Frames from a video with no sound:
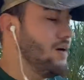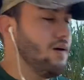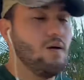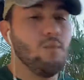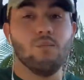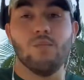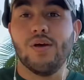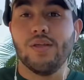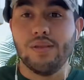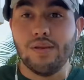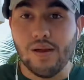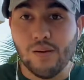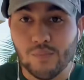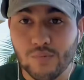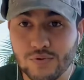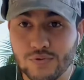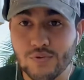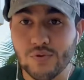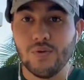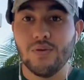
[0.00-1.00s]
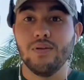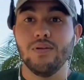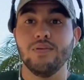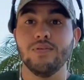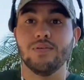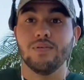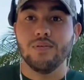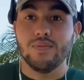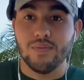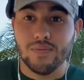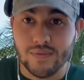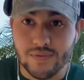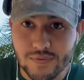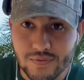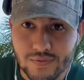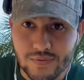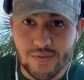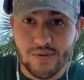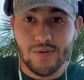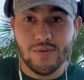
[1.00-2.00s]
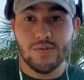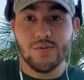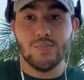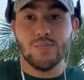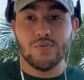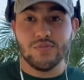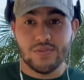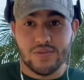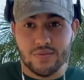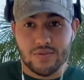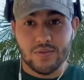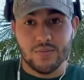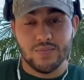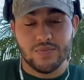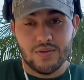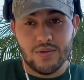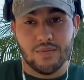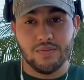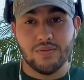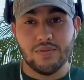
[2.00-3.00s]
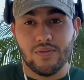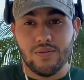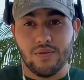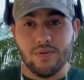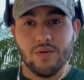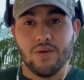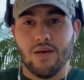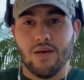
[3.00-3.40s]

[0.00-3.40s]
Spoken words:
Many opportunities this year to present themselves to you.